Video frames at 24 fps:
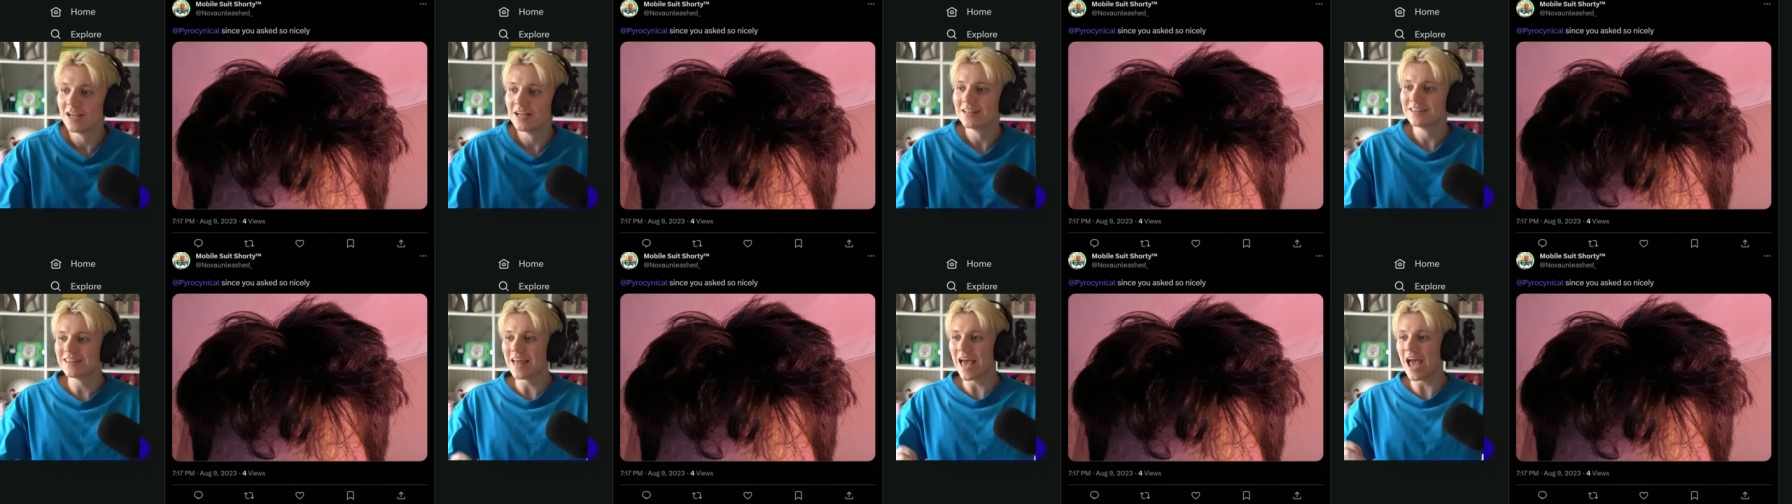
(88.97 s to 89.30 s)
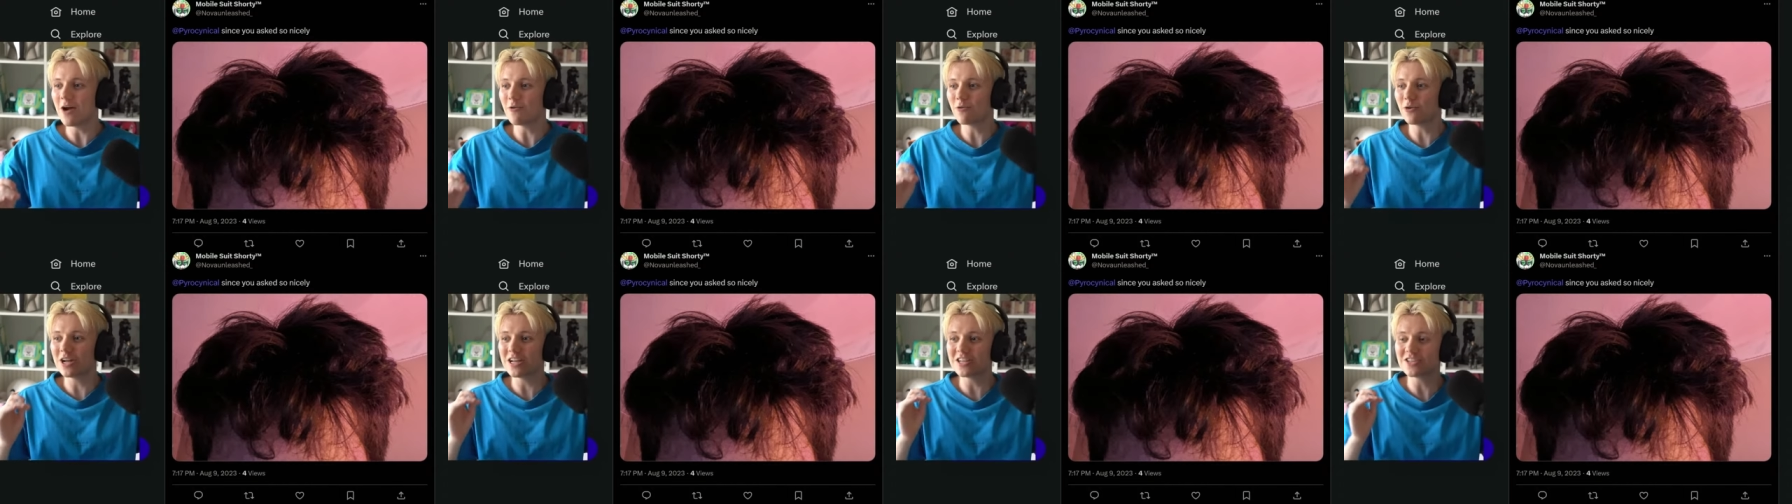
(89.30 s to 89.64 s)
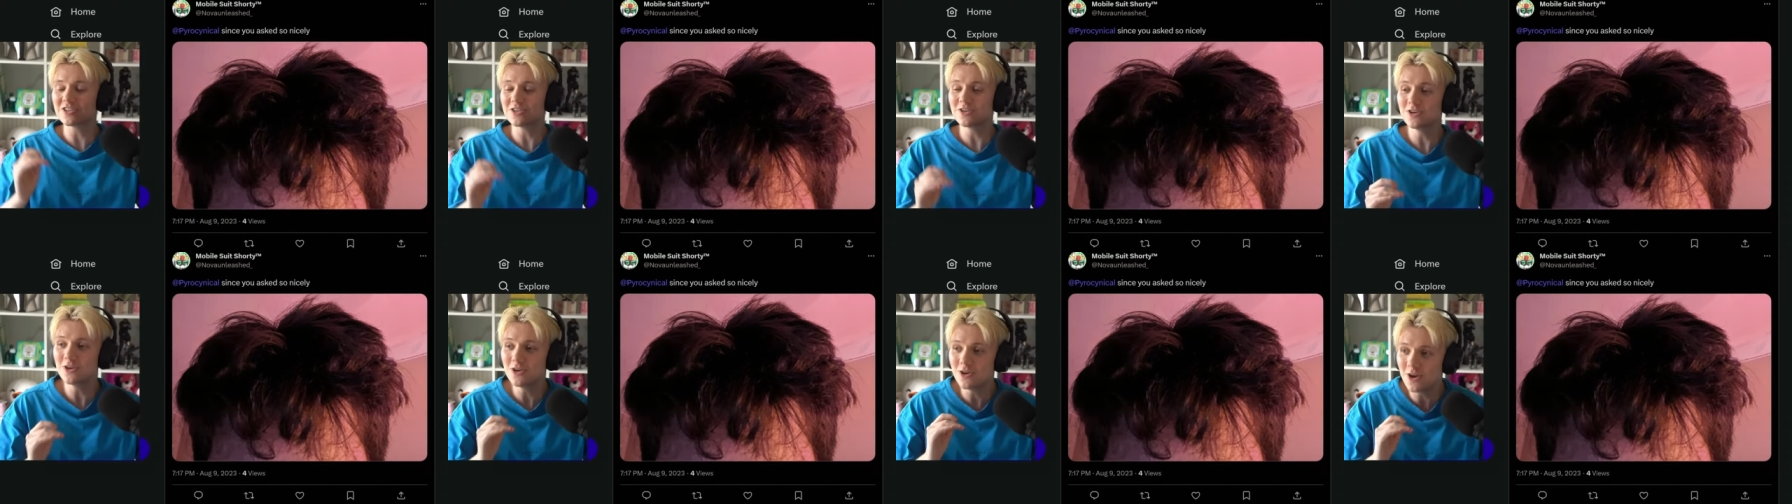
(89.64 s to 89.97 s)
There is
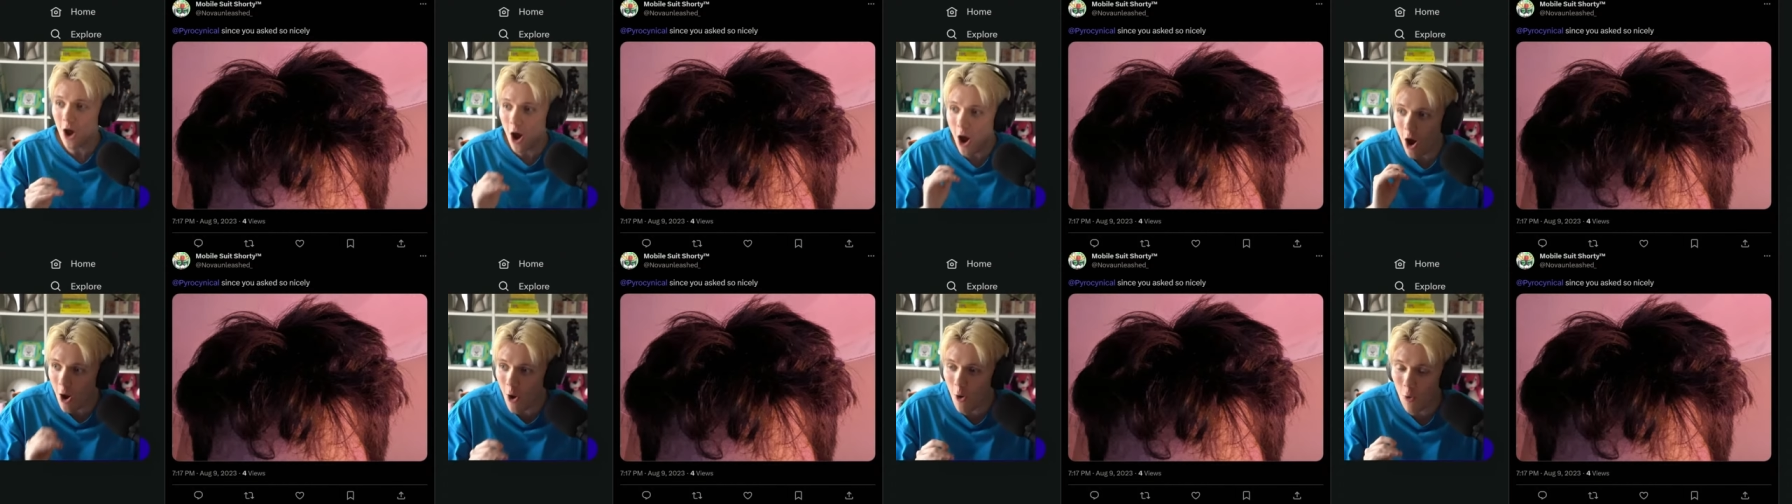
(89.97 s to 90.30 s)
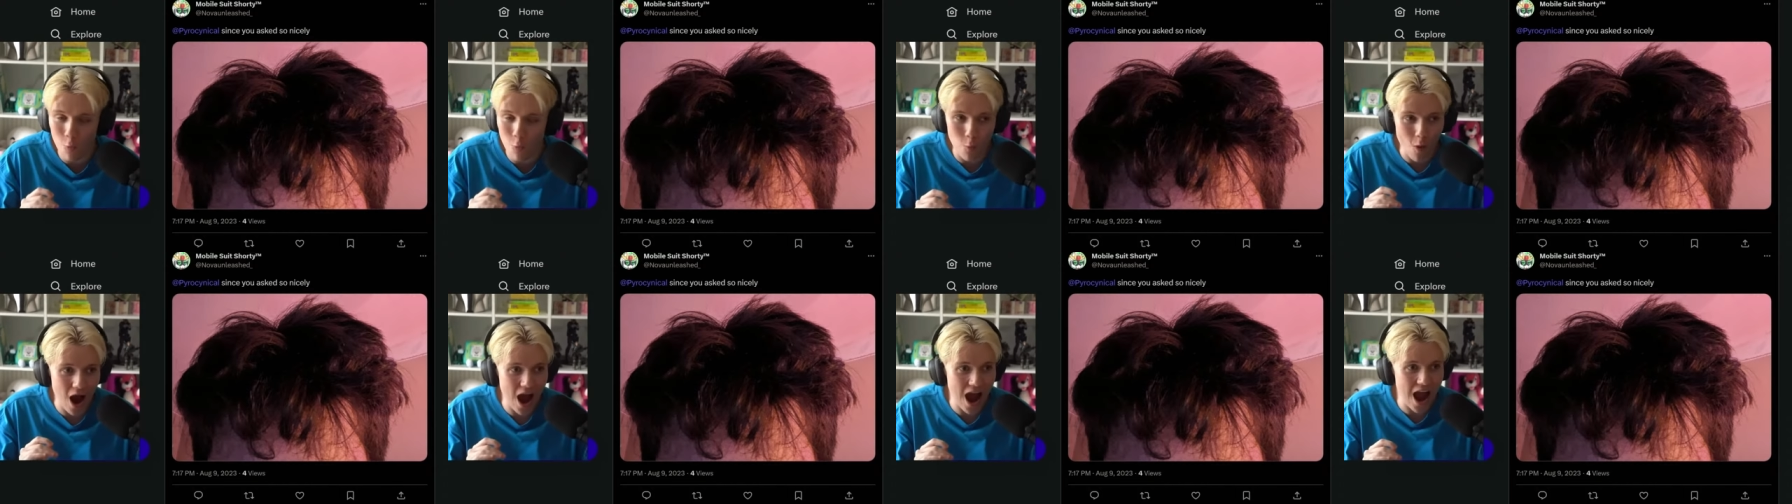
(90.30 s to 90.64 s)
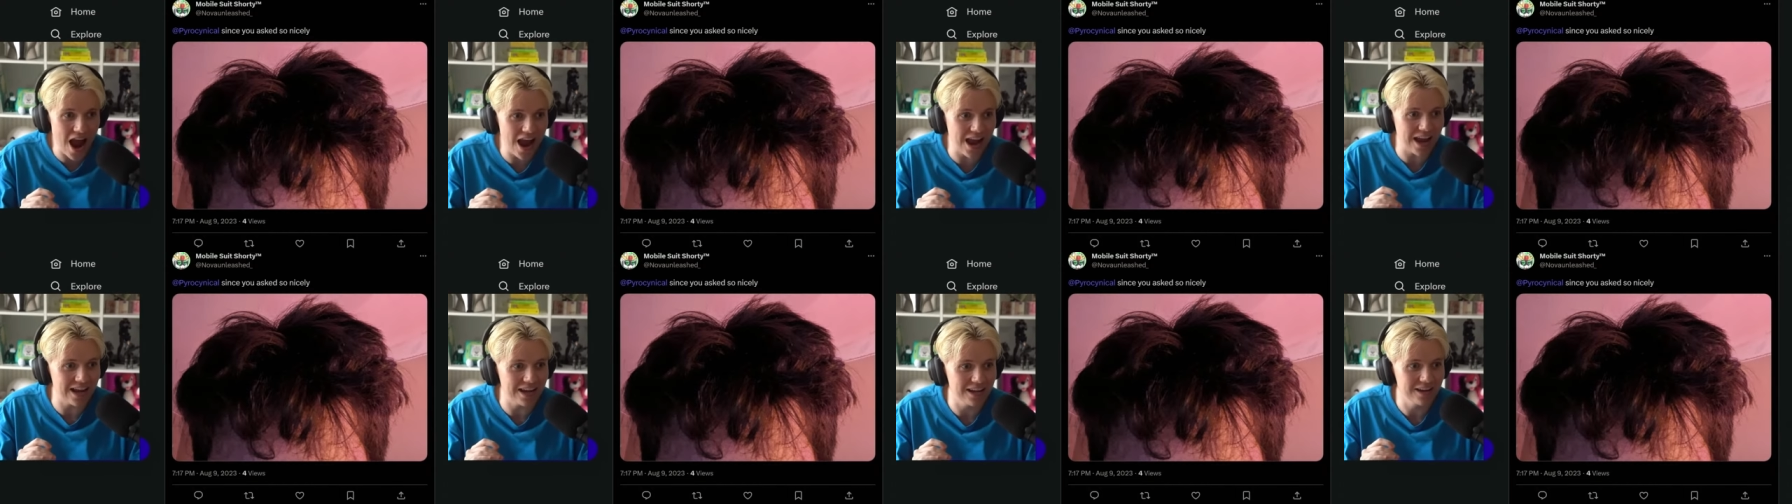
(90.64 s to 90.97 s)
no
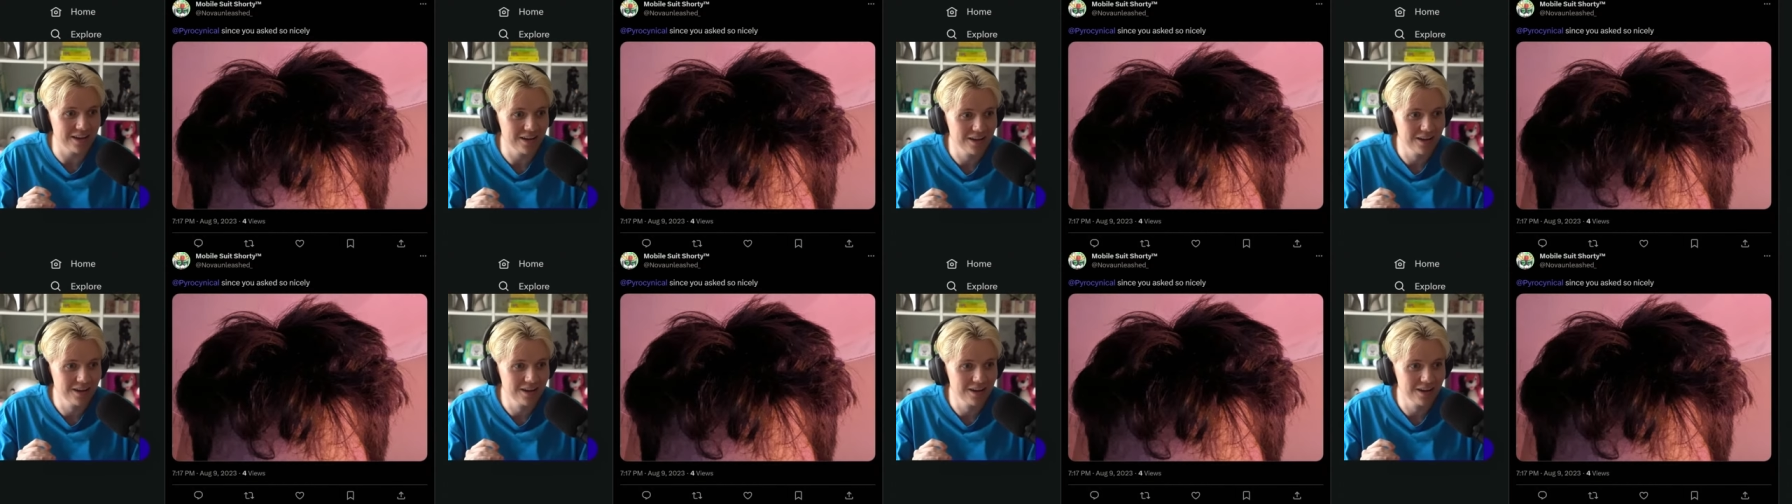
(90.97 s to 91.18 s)
way.